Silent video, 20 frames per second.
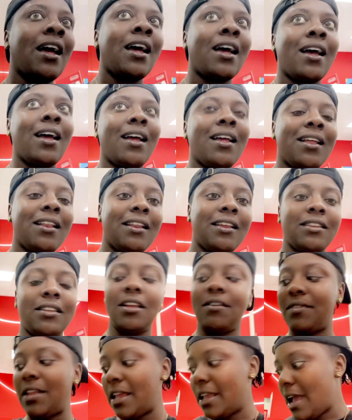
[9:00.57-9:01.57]
Let's see if they
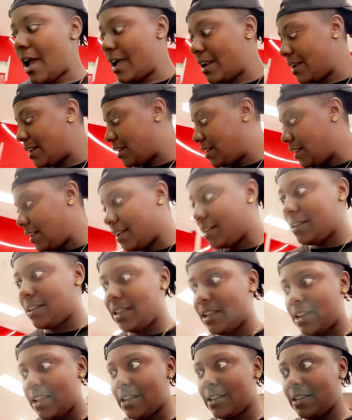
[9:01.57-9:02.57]
got it. Let's see. Let's
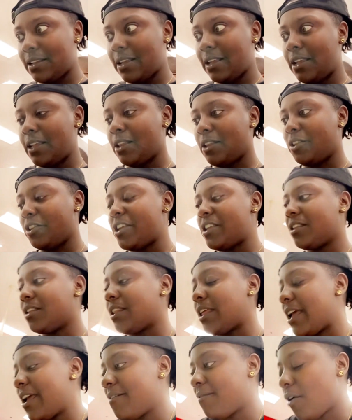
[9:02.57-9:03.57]
see. These are the
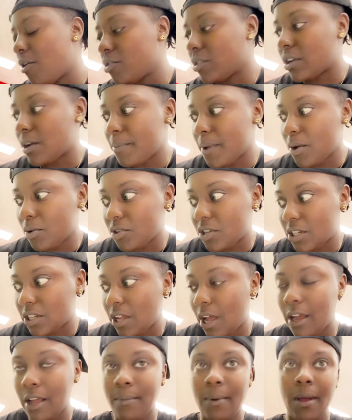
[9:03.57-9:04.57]
headphones Camille was just talking about.